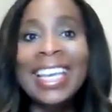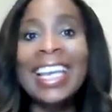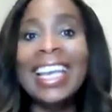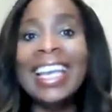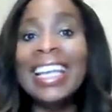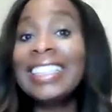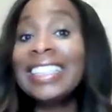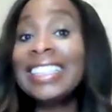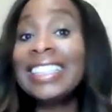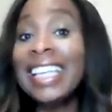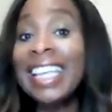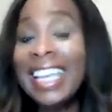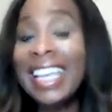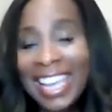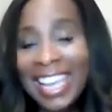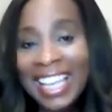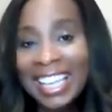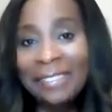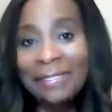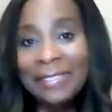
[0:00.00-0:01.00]
It's the
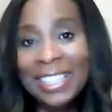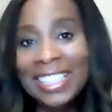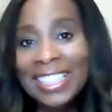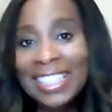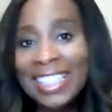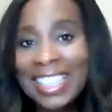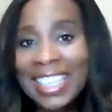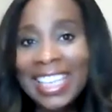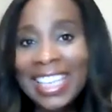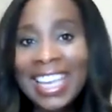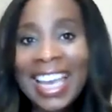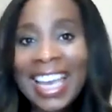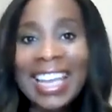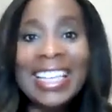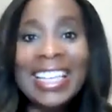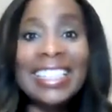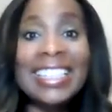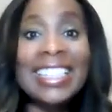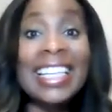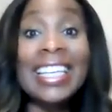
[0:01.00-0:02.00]
kale of the sea, and
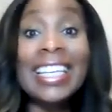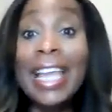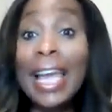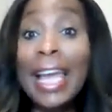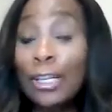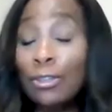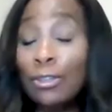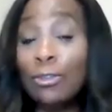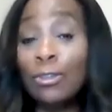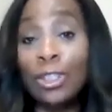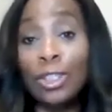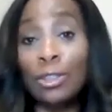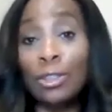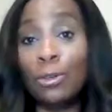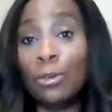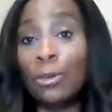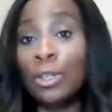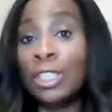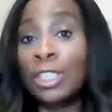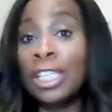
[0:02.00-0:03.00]
it's a natural
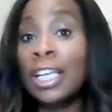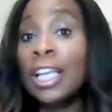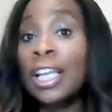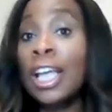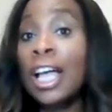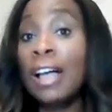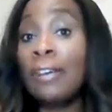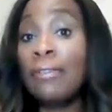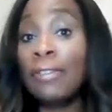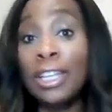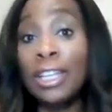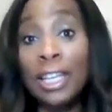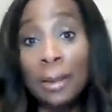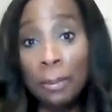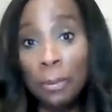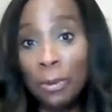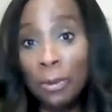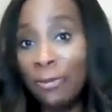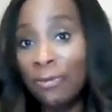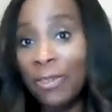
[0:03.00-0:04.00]
source of a
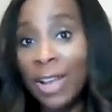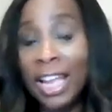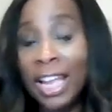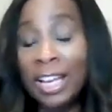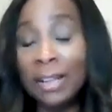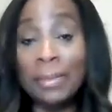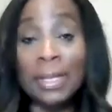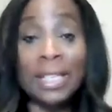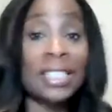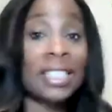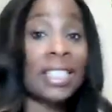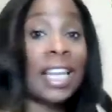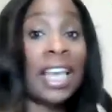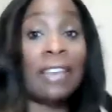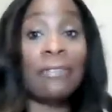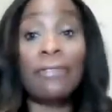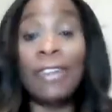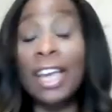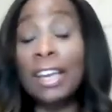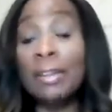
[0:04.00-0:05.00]
number of vitamins like
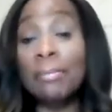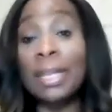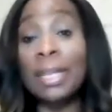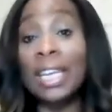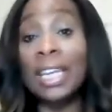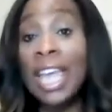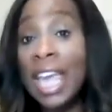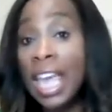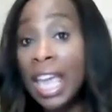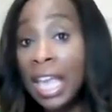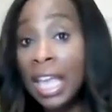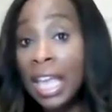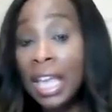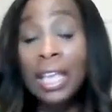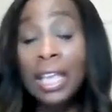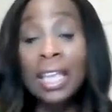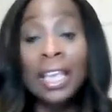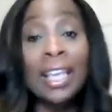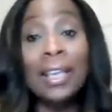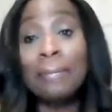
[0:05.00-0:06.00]
vitamin A,
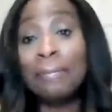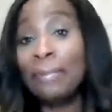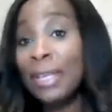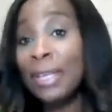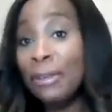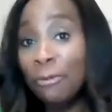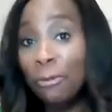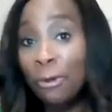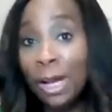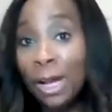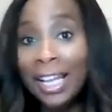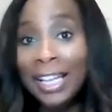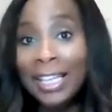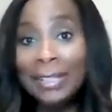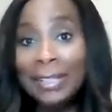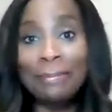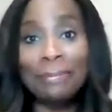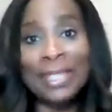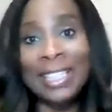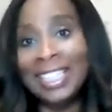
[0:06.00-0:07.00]

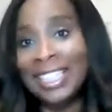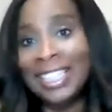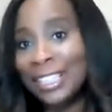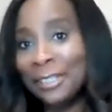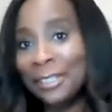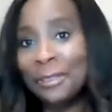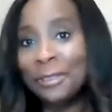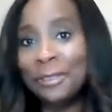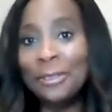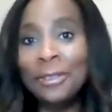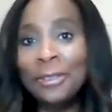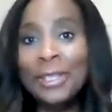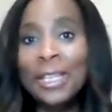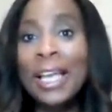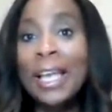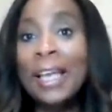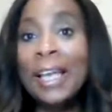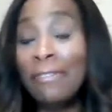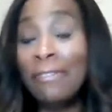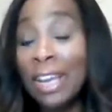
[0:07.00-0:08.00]
B1, B2,
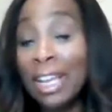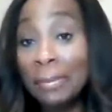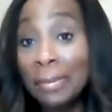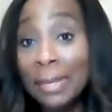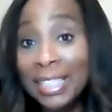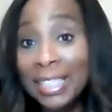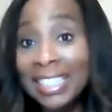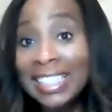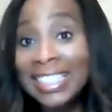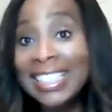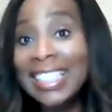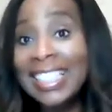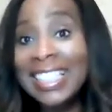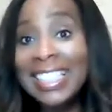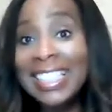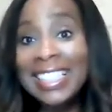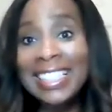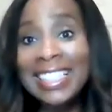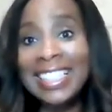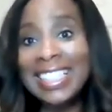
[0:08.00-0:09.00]
vitamin
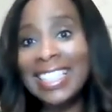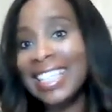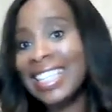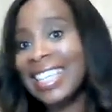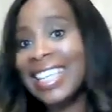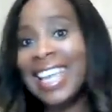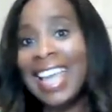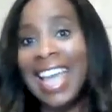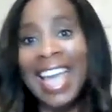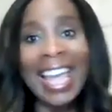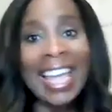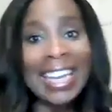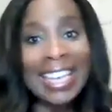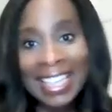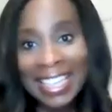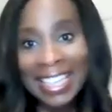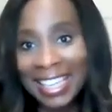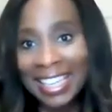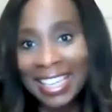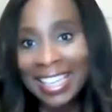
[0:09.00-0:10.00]
C, D, and
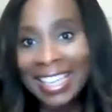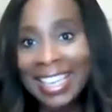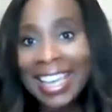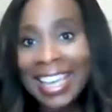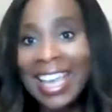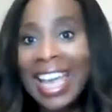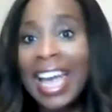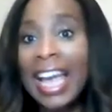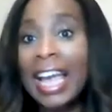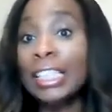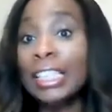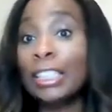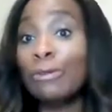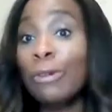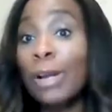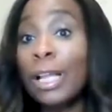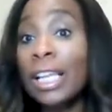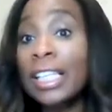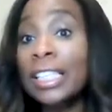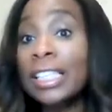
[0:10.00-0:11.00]
E, as
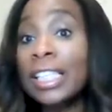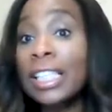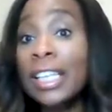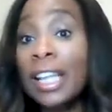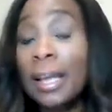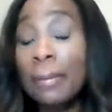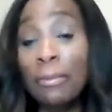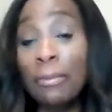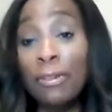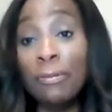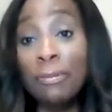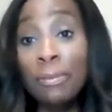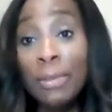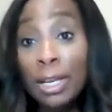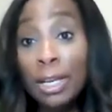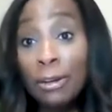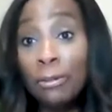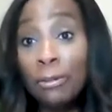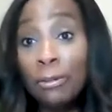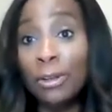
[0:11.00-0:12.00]
well as a number of
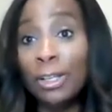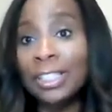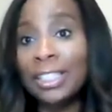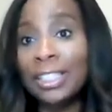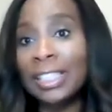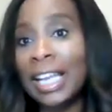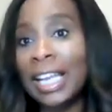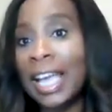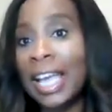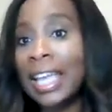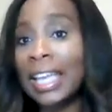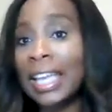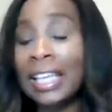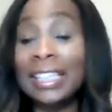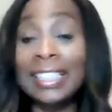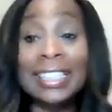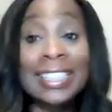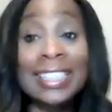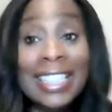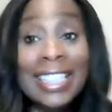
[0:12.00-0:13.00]
minerals like
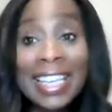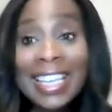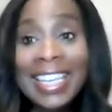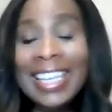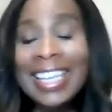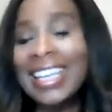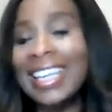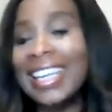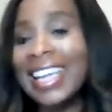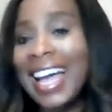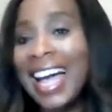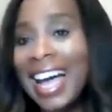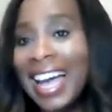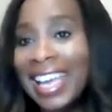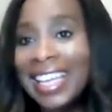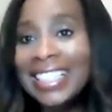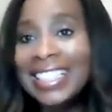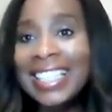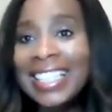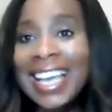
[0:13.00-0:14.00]
zinc and
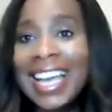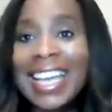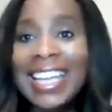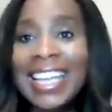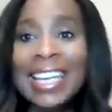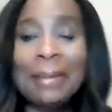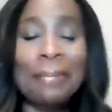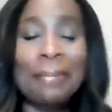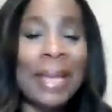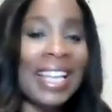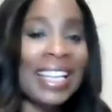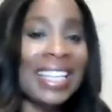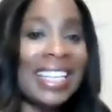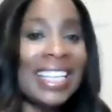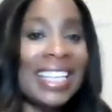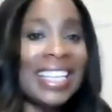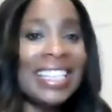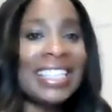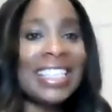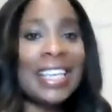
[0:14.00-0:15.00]
iodine and
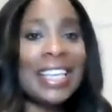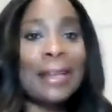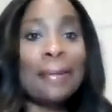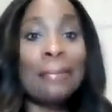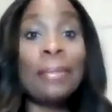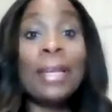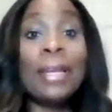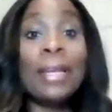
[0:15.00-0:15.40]
magnesium,